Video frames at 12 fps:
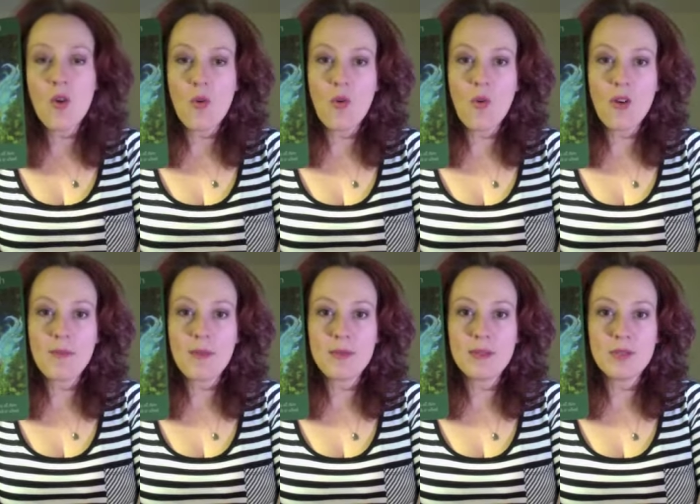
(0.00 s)
or
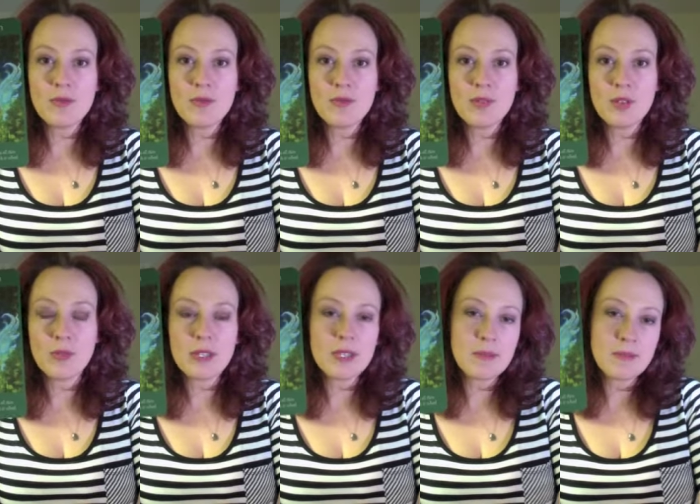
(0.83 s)
maybe you, you
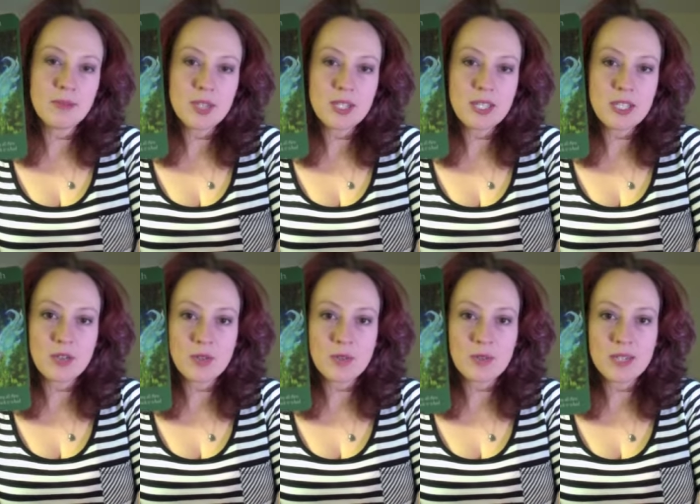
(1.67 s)
read some books and you
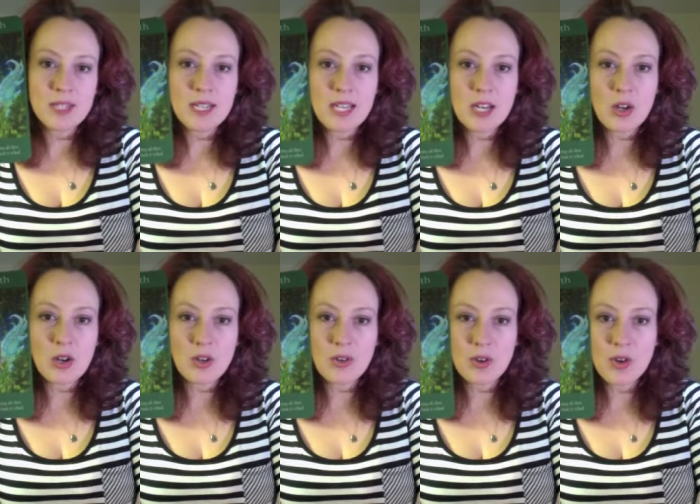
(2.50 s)
do some studying
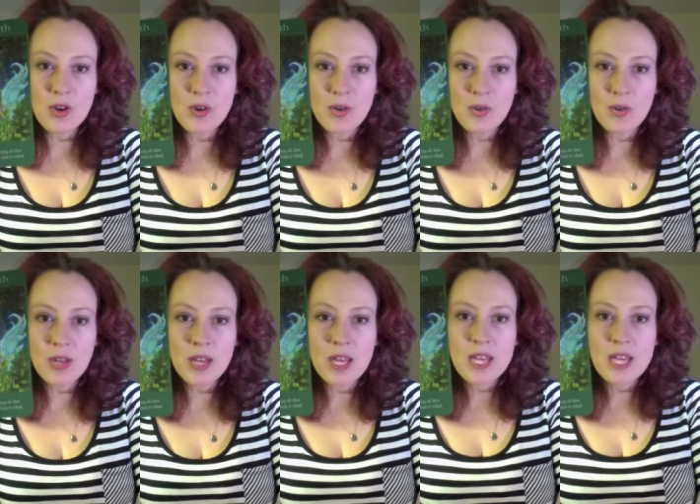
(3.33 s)
on your own